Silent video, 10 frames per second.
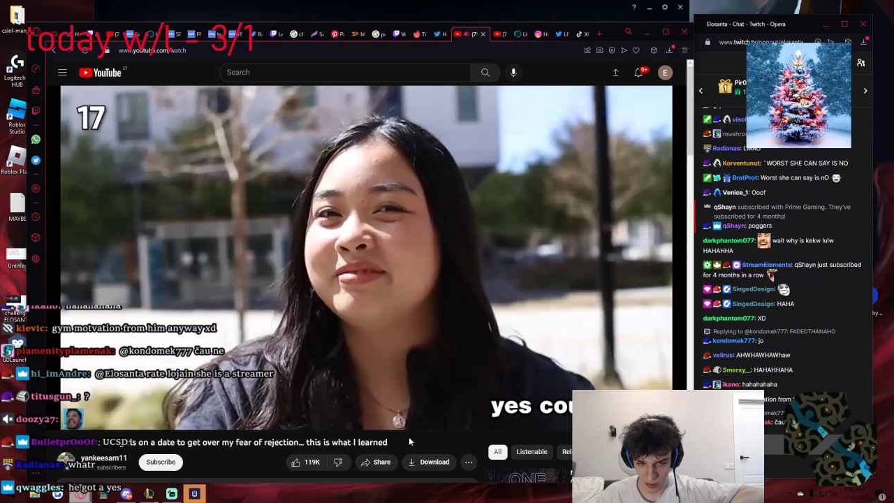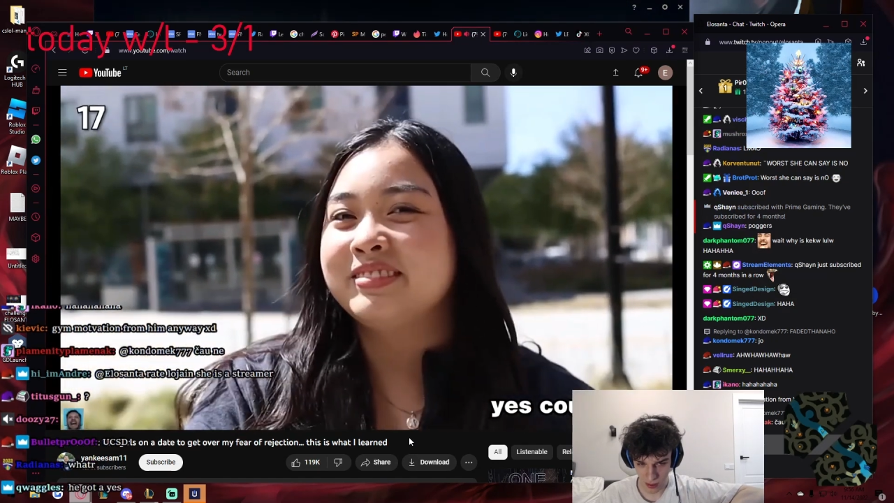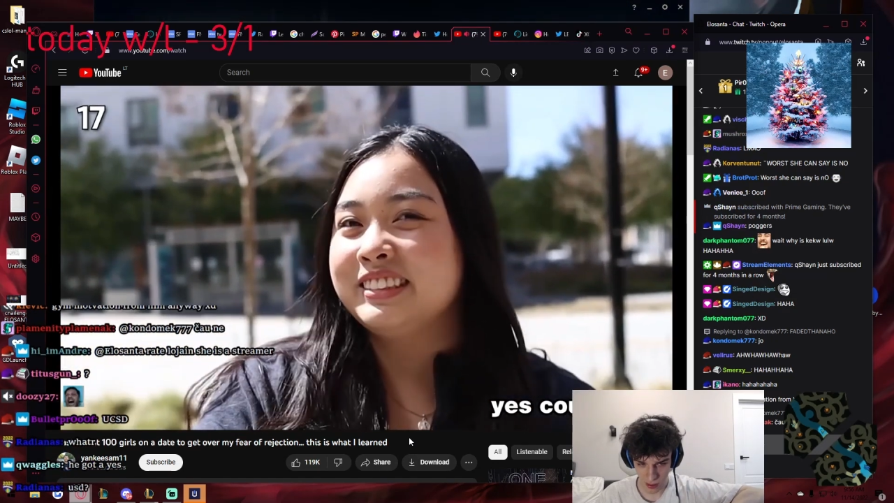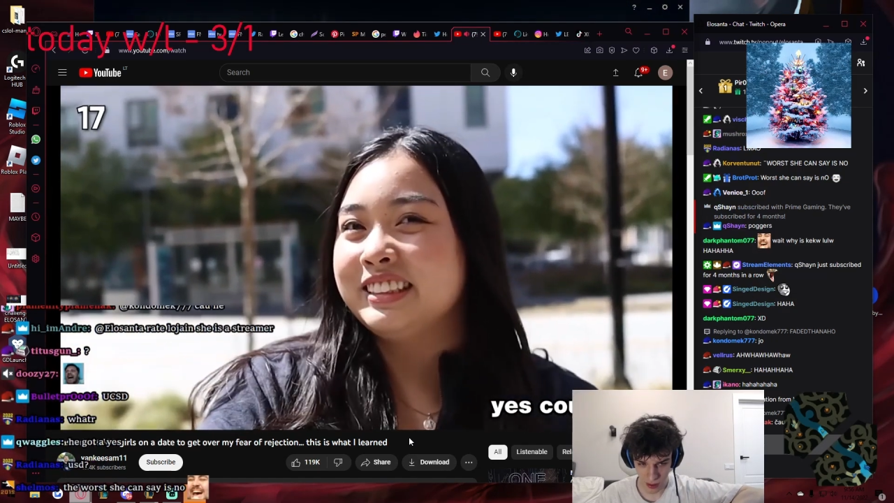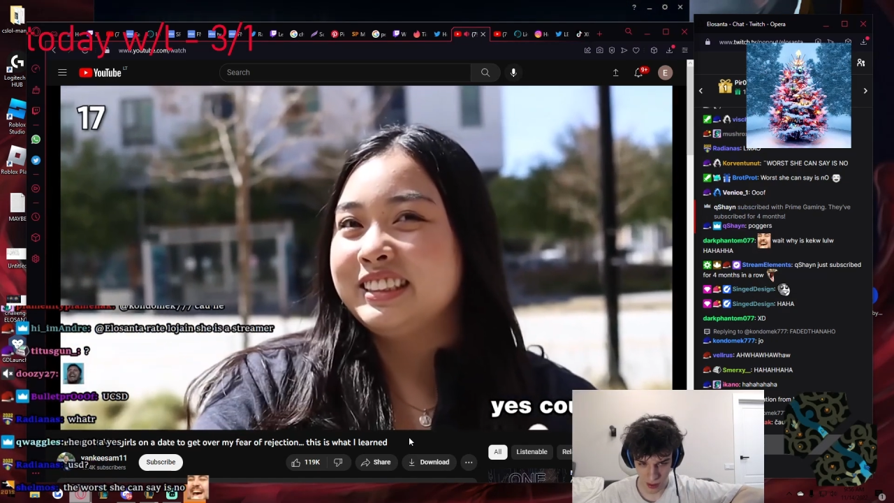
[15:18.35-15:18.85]
You're
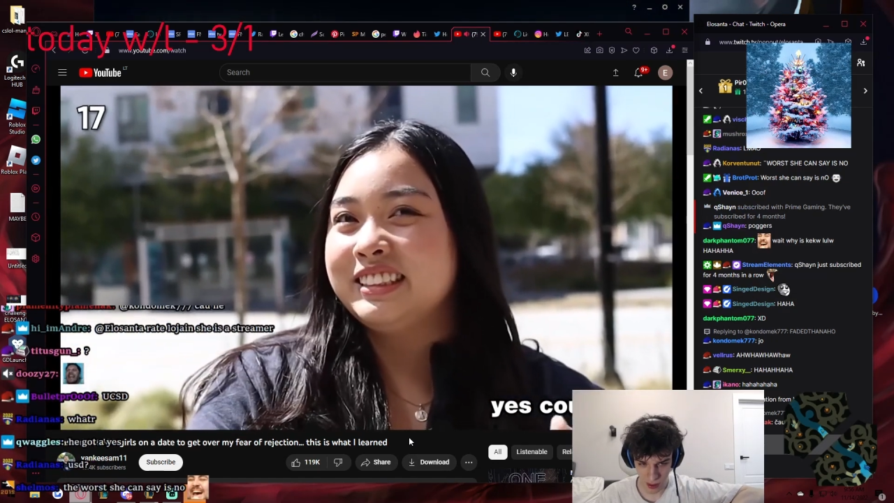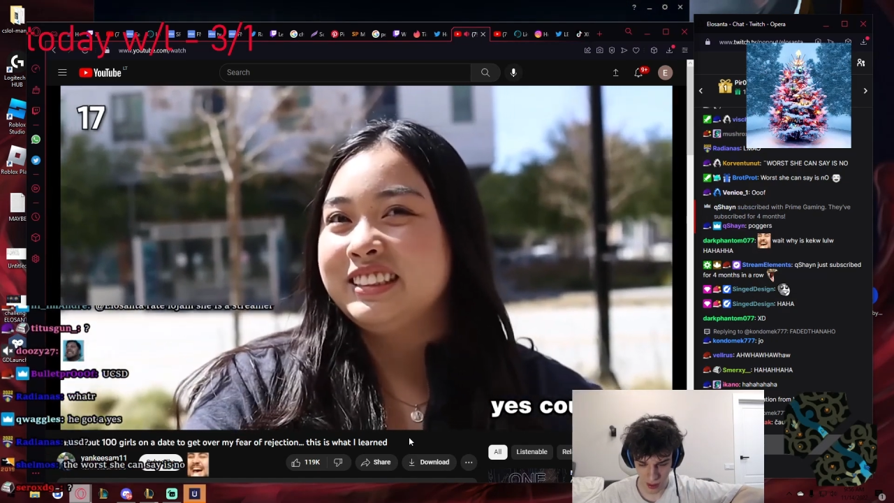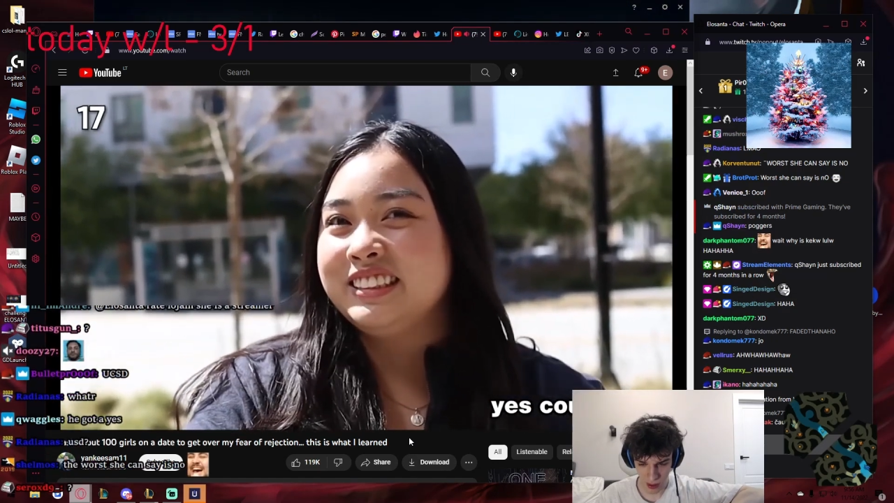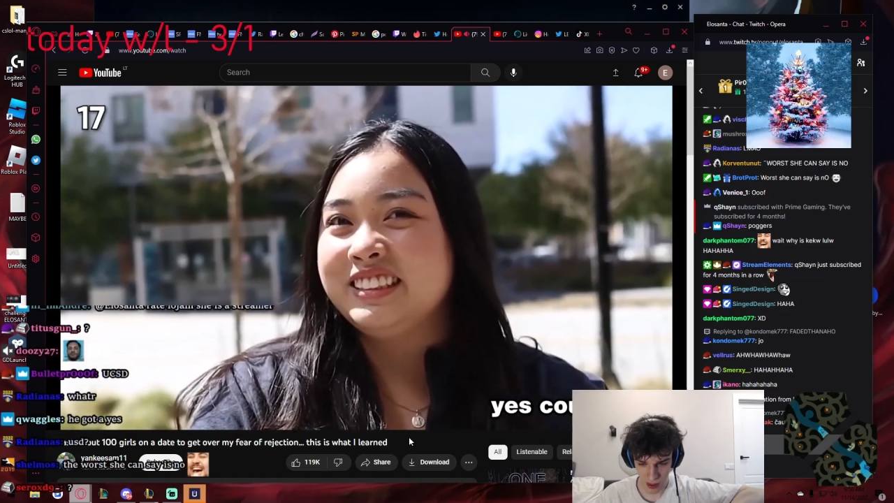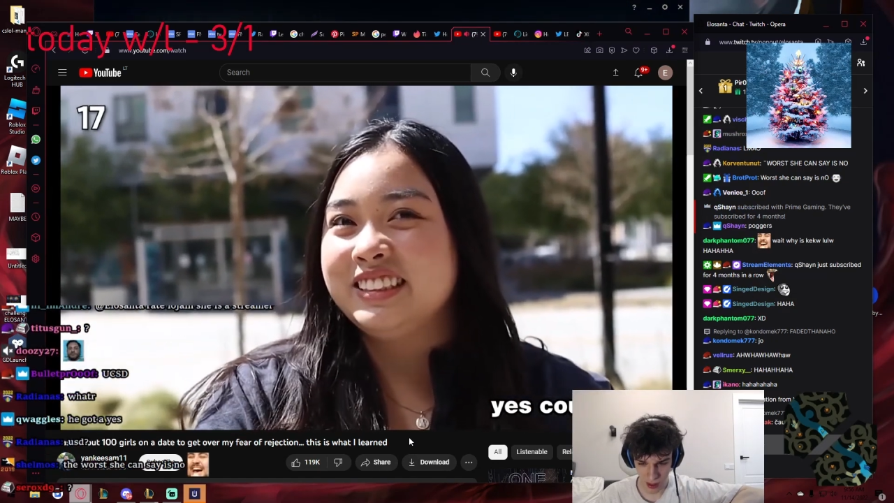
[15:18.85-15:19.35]
talking to me
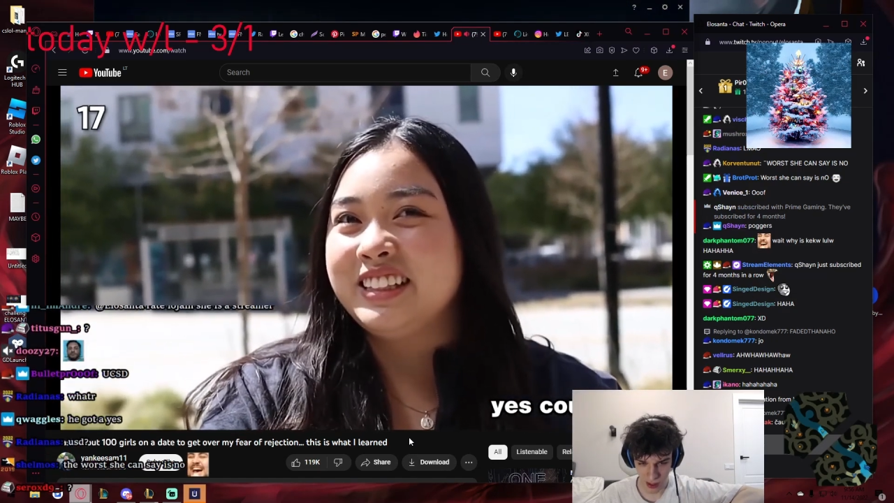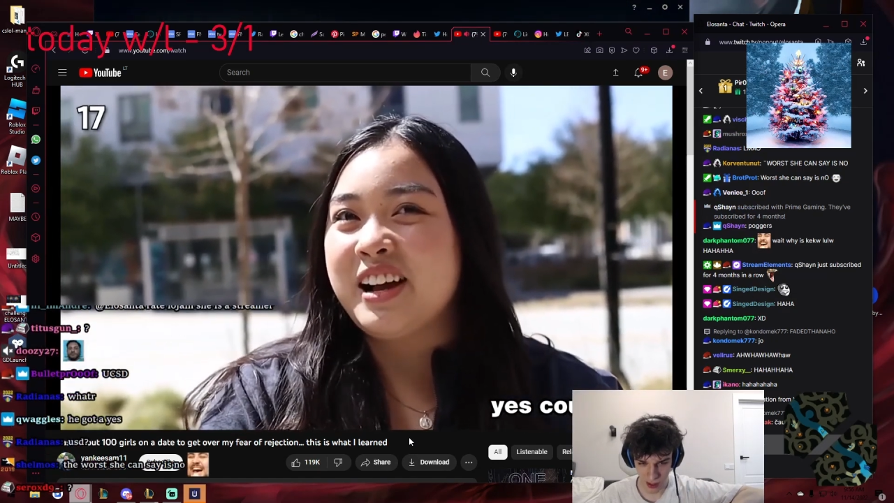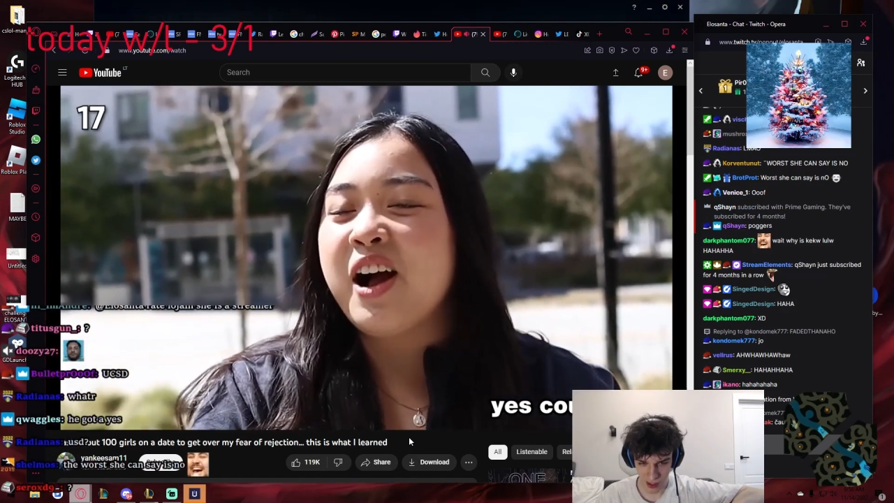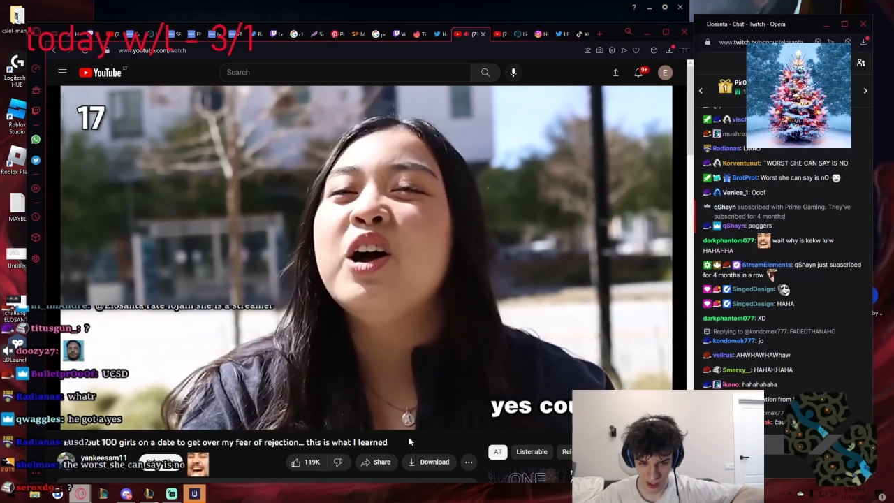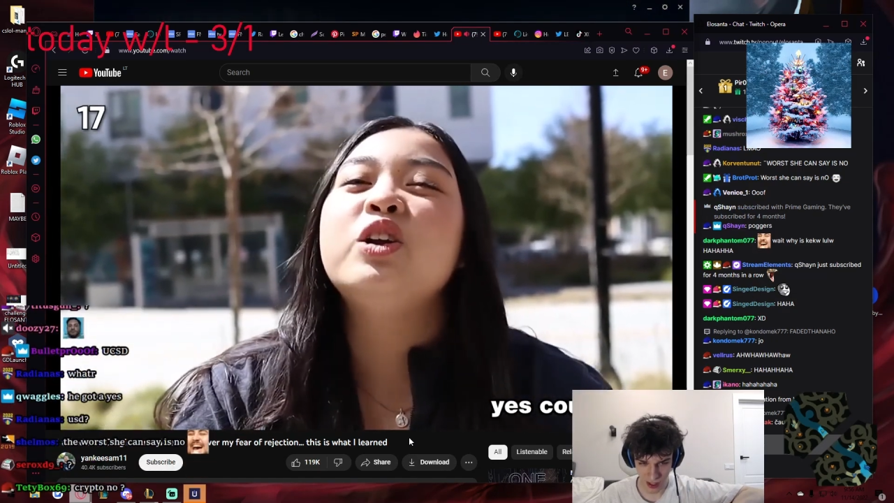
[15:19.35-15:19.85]
now. Is this a
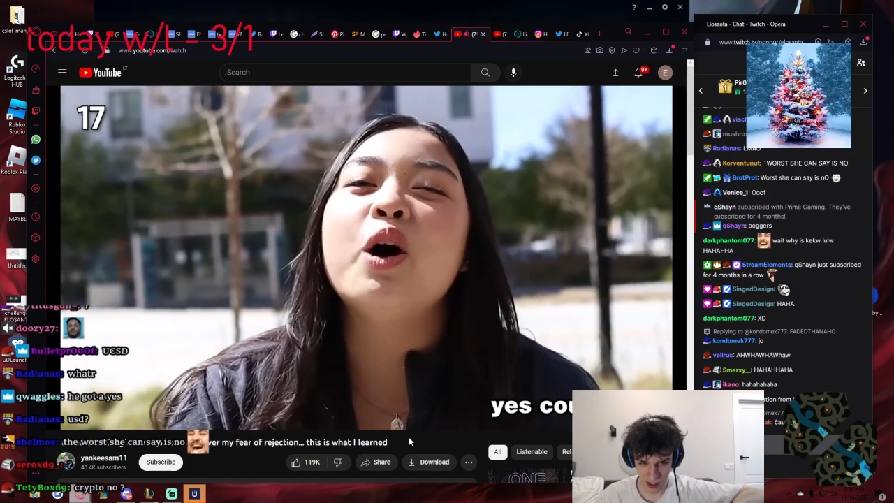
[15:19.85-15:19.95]
yes or a no?